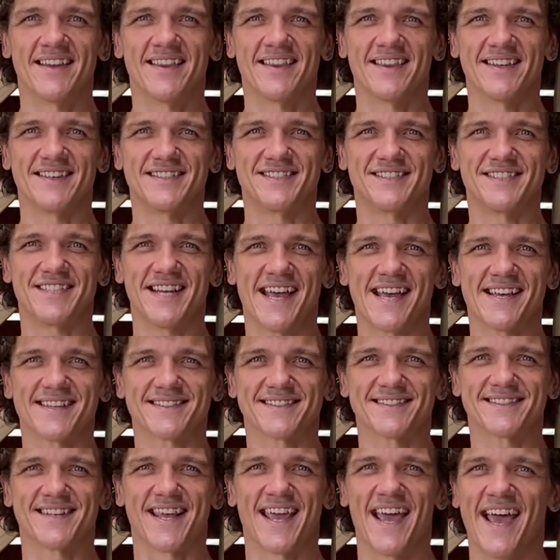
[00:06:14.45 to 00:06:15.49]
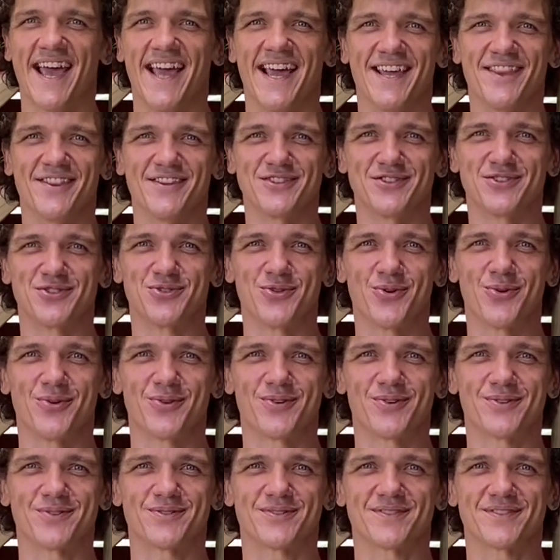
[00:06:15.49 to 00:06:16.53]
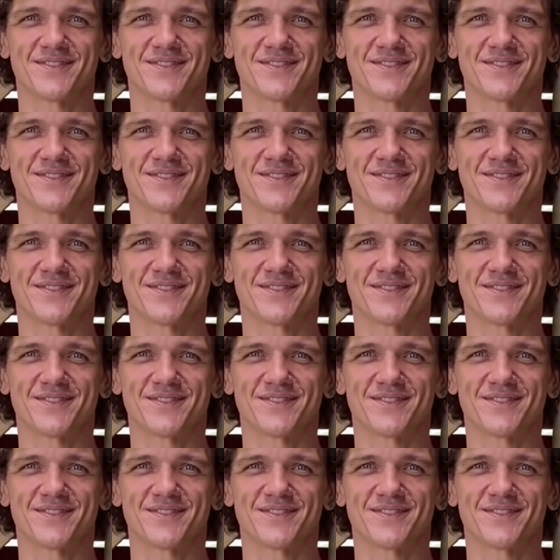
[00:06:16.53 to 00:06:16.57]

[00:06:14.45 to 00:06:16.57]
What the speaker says: the chest, and the shoulders.